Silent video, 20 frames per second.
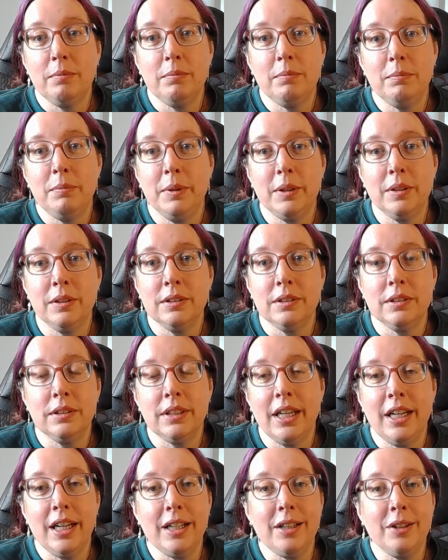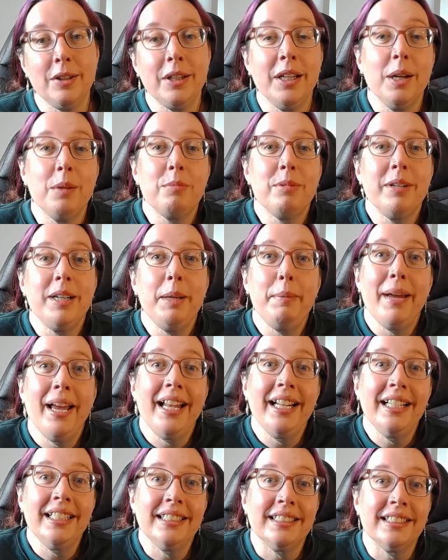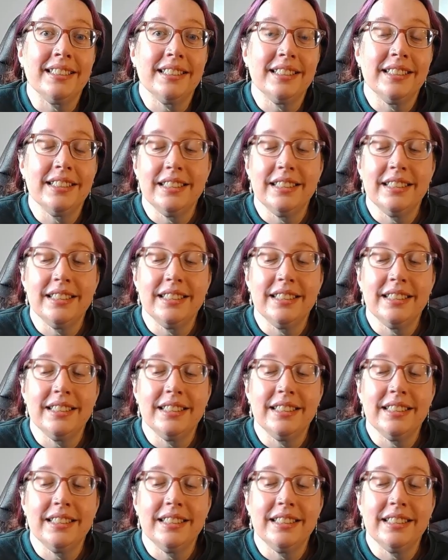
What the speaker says: because I like looking at pretty patterns.